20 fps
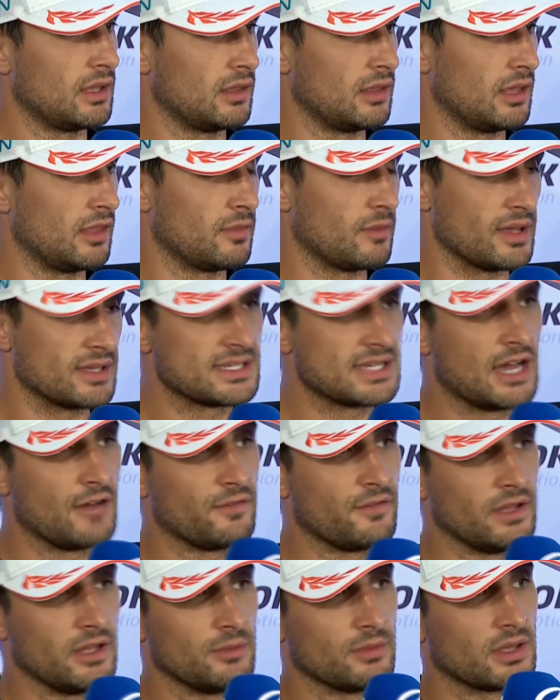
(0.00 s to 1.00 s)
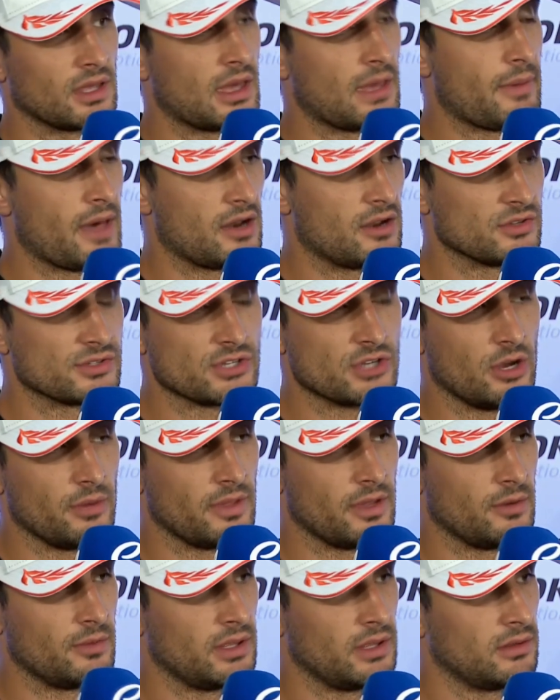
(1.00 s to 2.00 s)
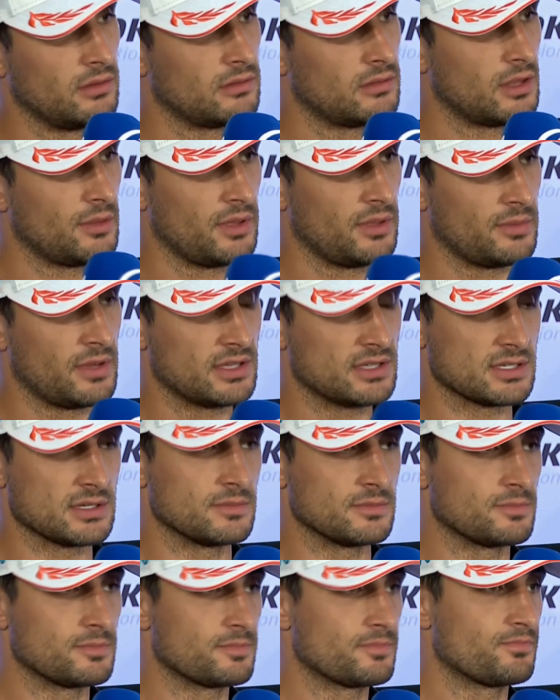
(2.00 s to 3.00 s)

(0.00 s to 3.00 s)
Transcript: either myself or him can come out on top. That'll be amazing.